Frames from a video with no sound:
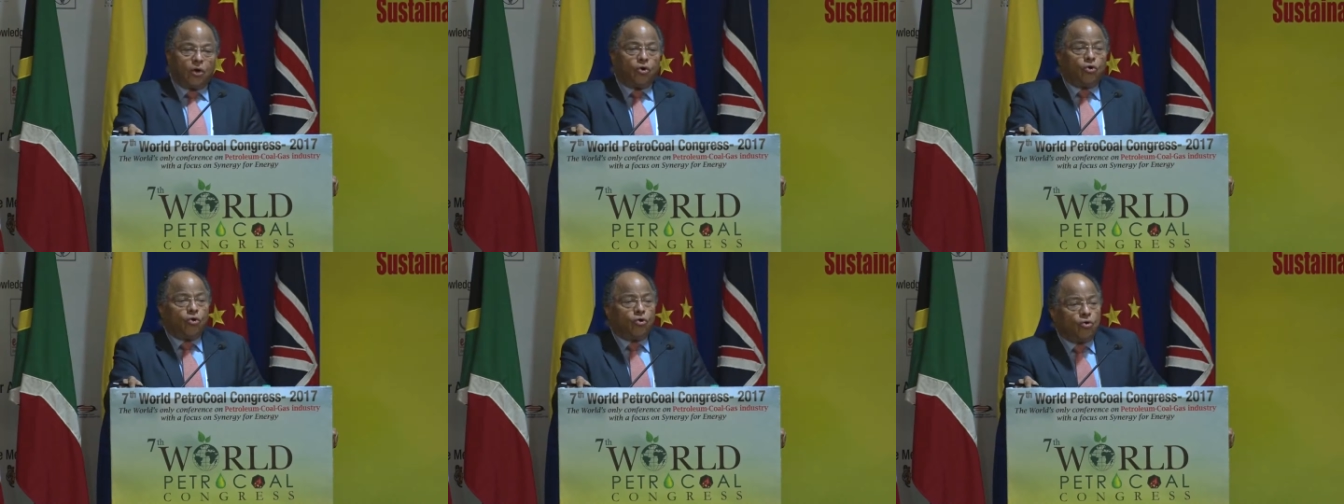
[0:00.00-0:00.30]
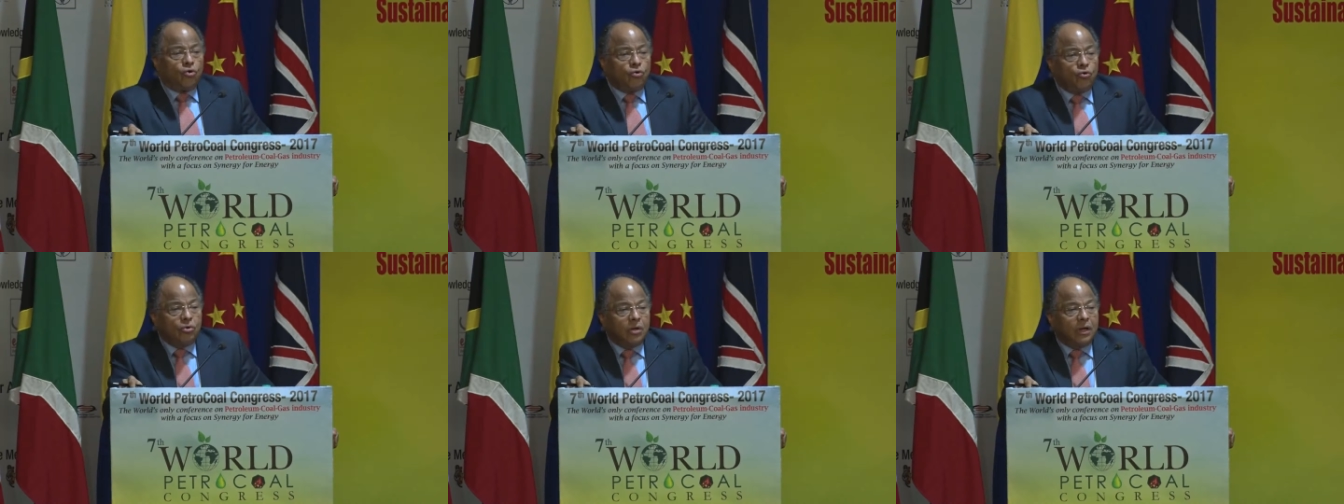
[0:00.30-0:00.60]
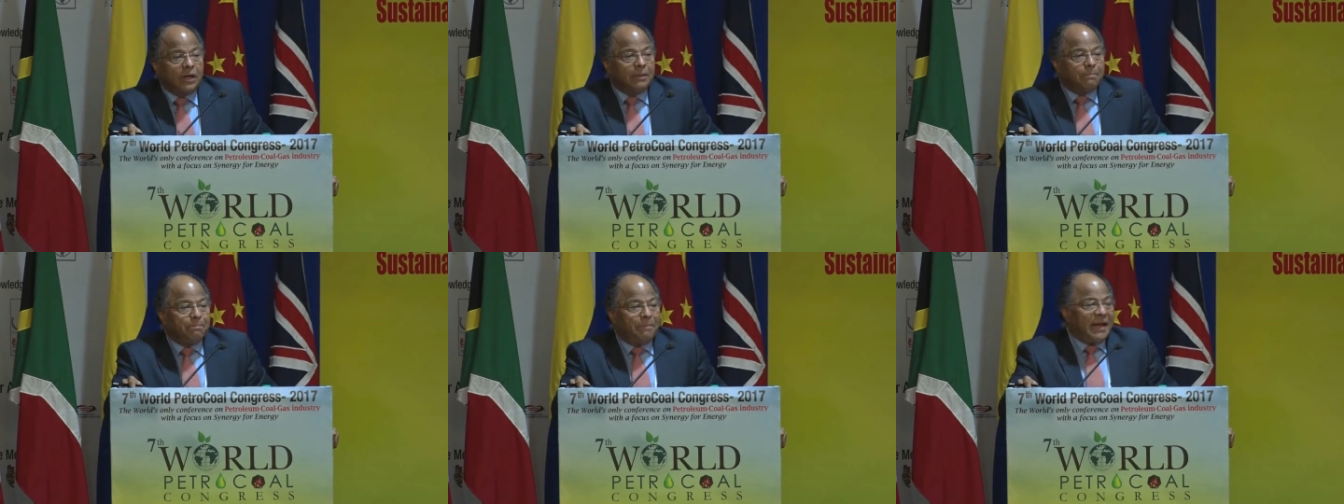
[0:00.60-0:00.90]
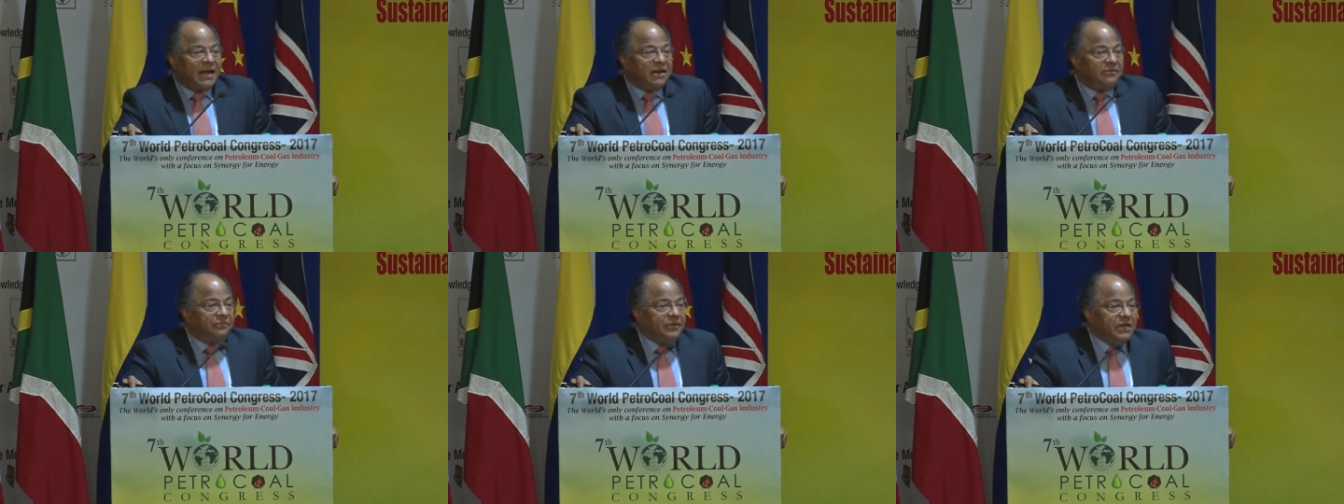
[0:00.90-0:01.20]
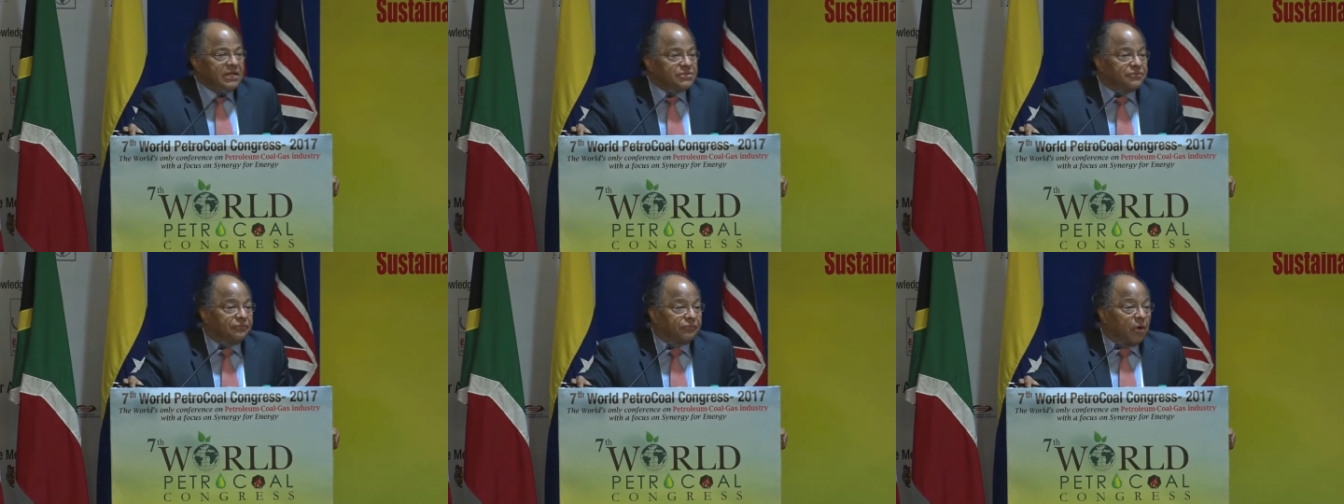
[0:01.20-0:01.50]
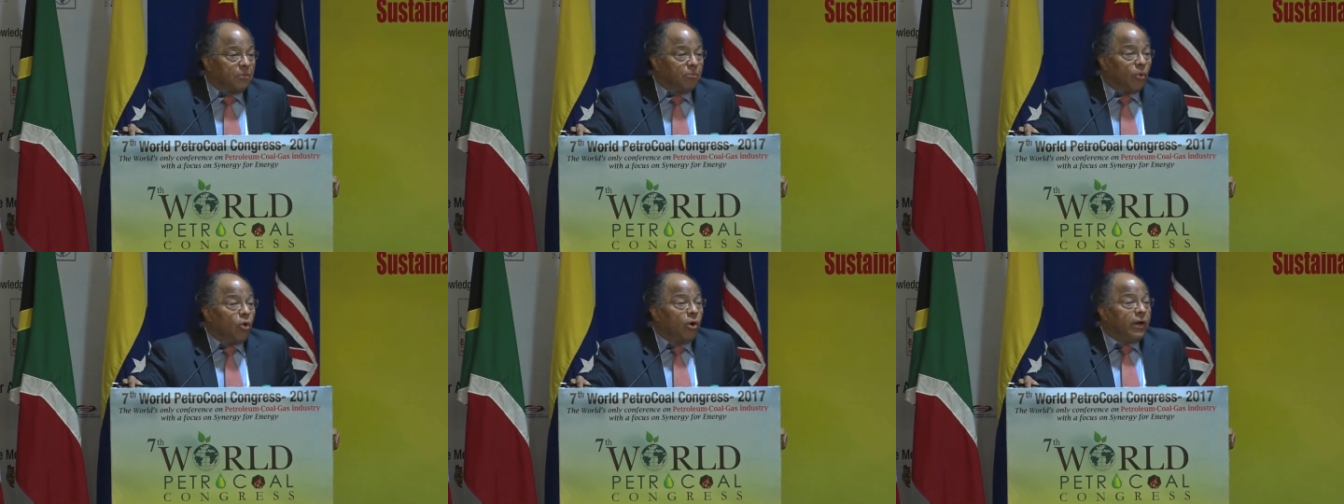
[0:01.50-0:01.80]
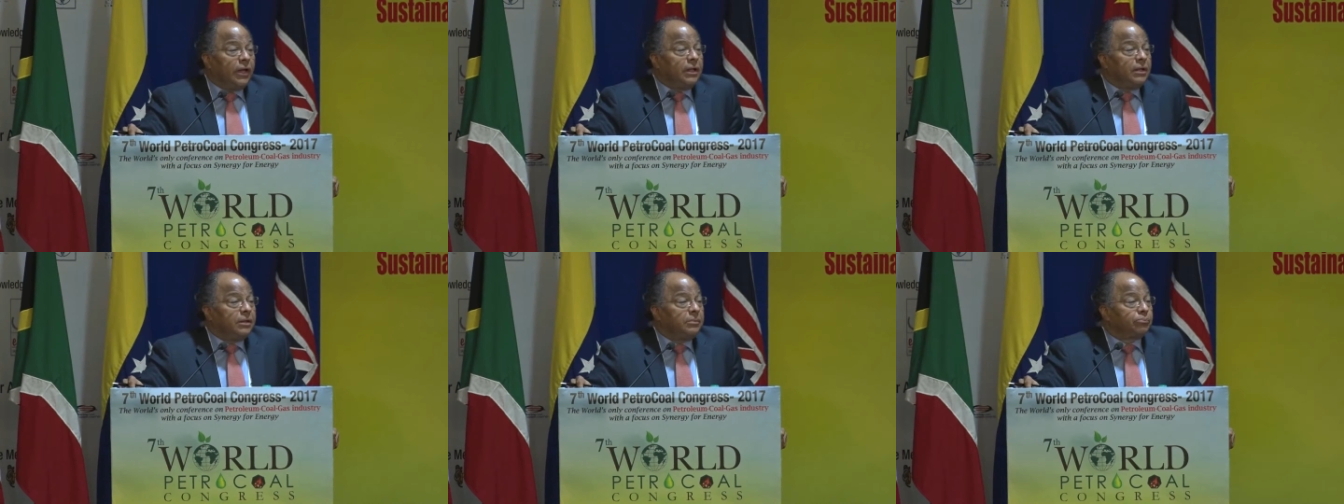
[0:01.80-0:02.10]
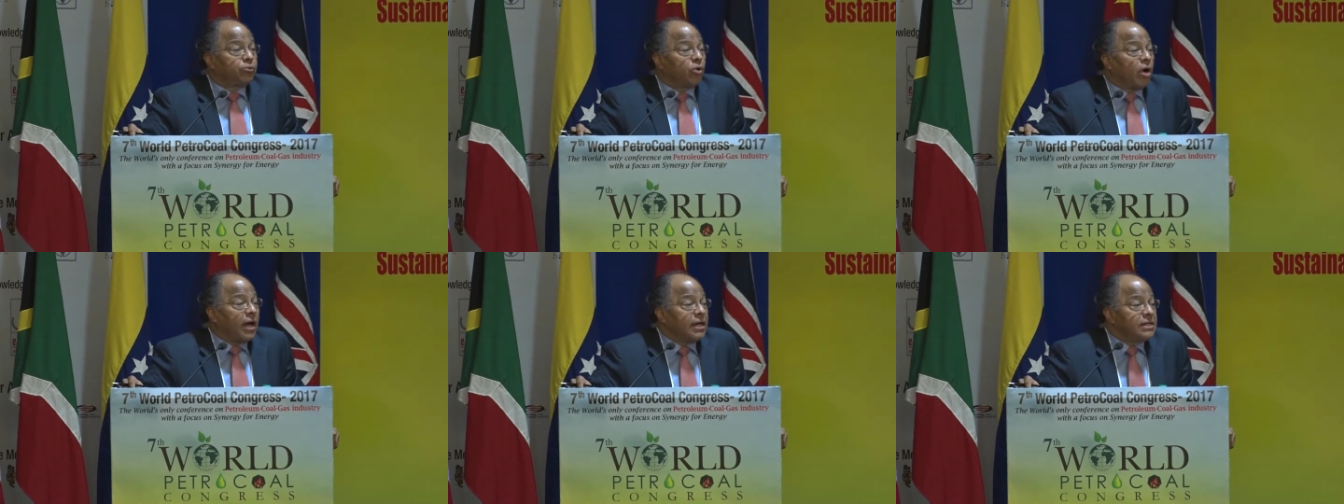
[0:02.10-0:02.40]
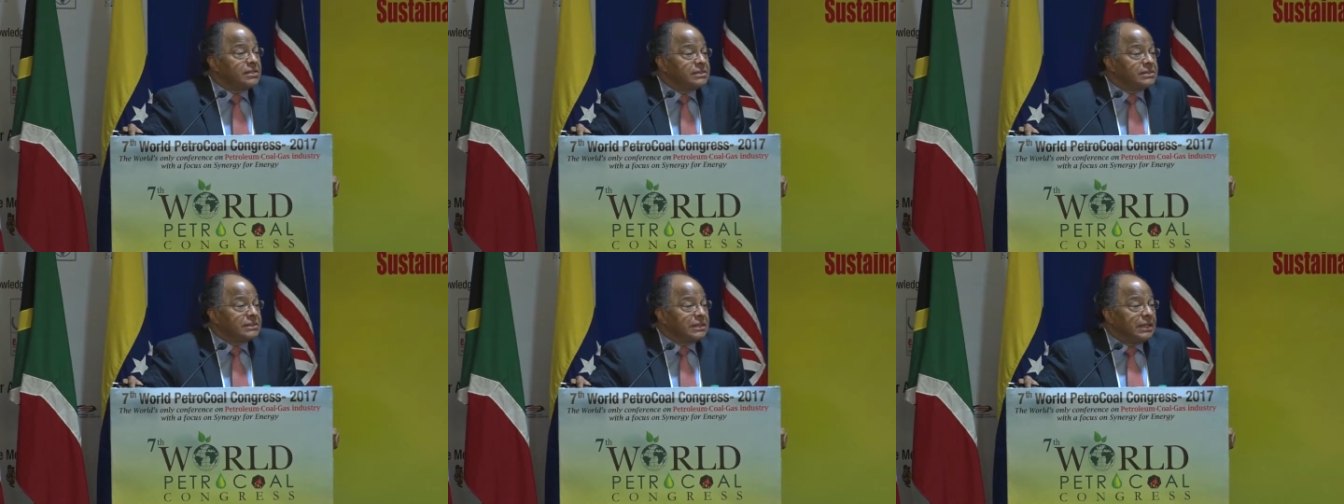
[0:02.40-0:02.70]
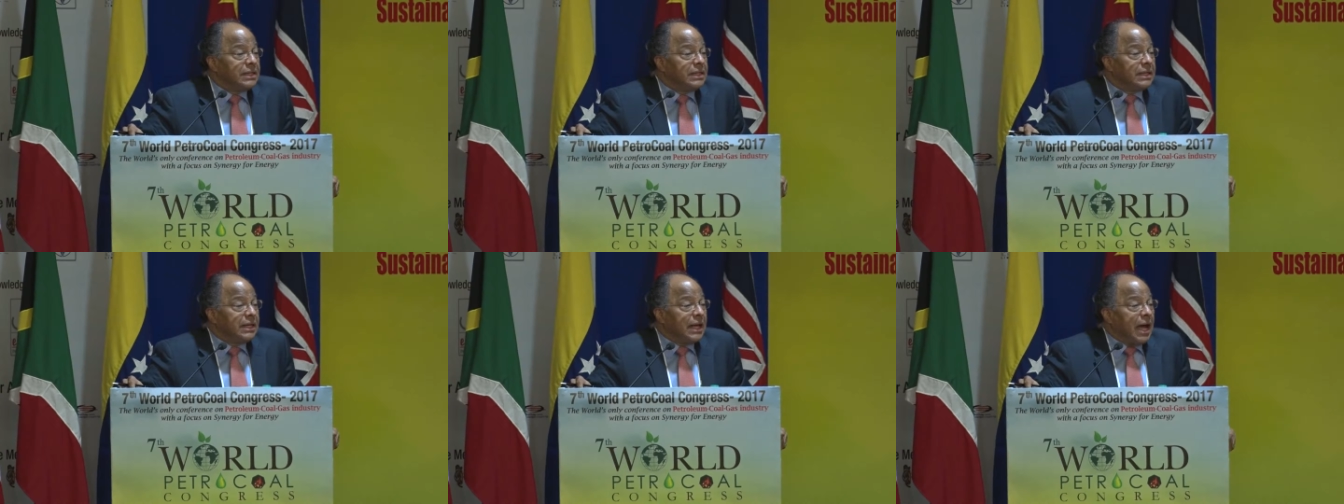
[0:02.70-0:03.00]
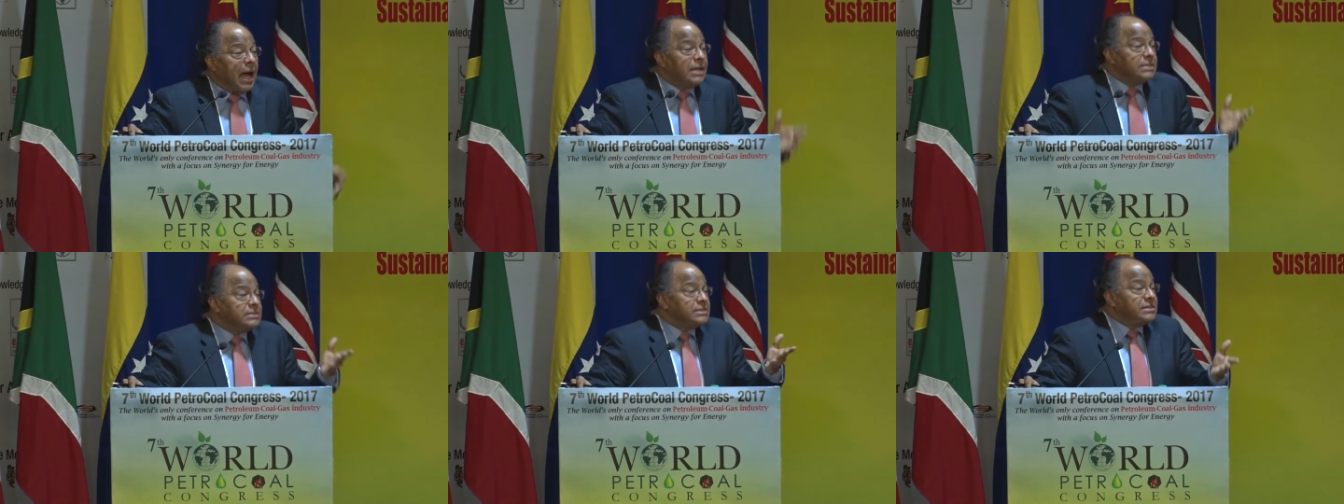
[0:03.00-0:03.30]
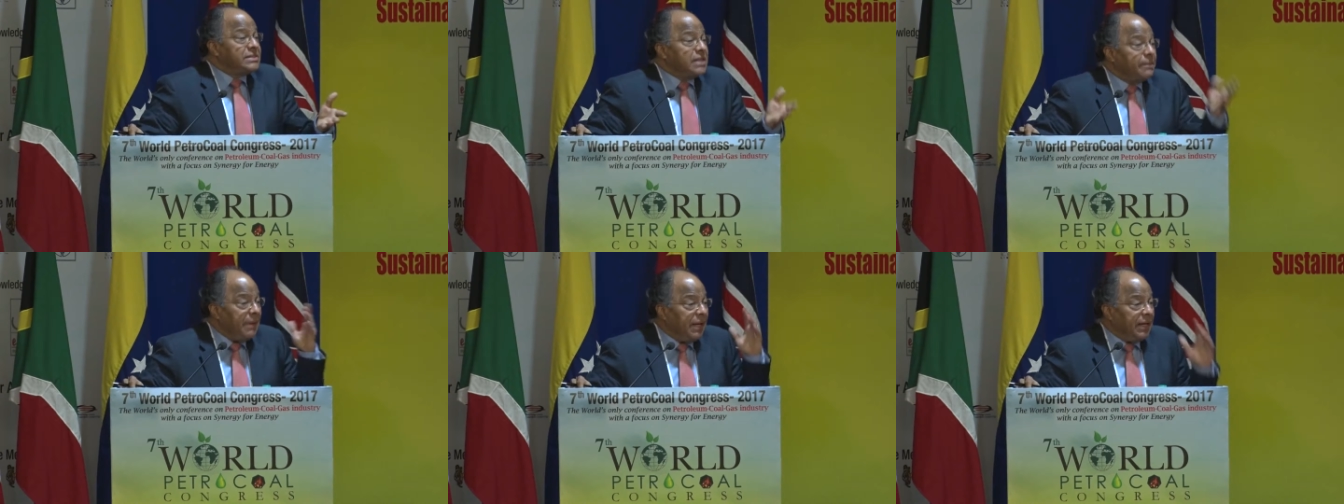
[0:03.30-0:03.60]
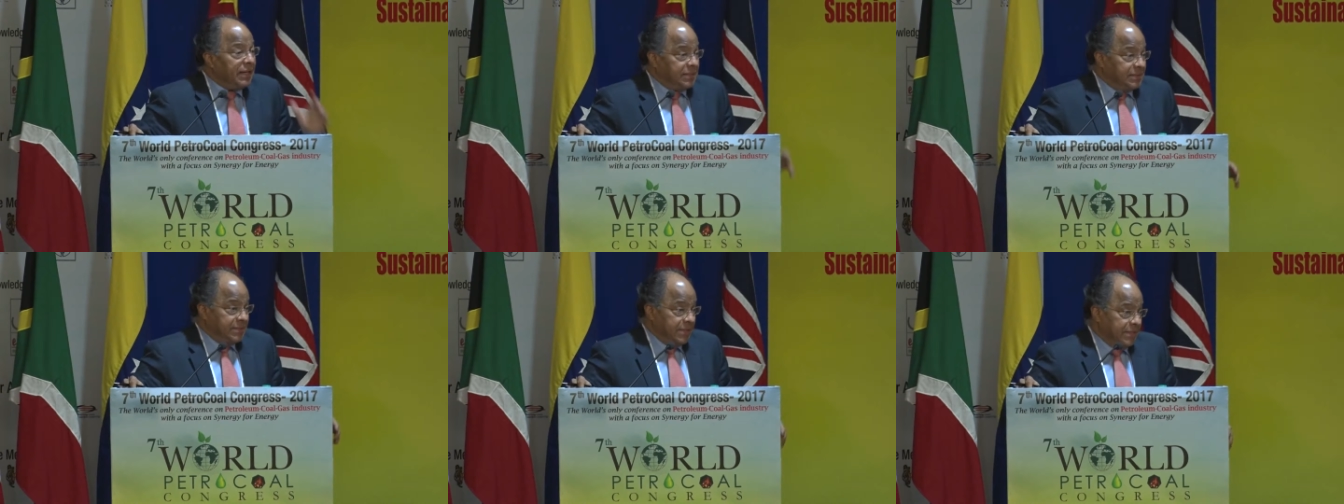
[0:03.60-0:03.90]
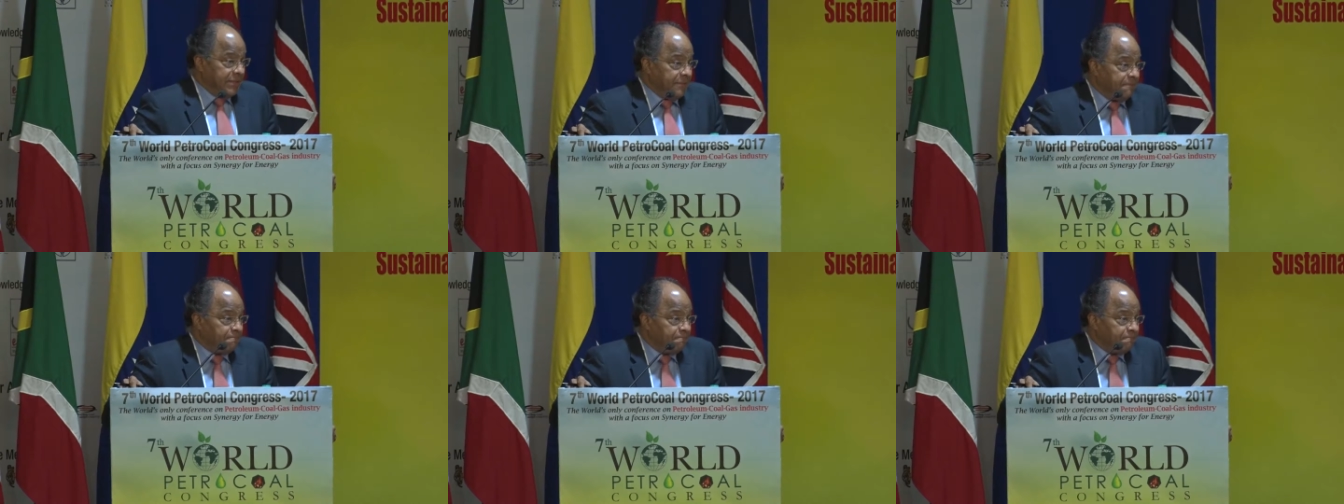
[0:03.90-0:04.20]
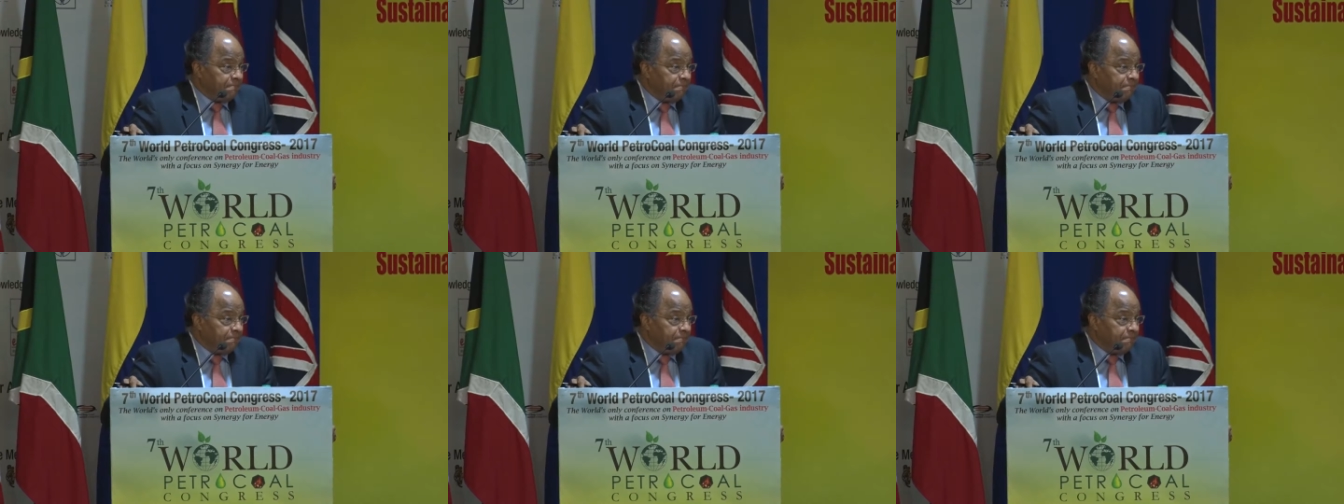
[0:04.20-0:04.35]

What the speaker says: Who benefits from oil price instability?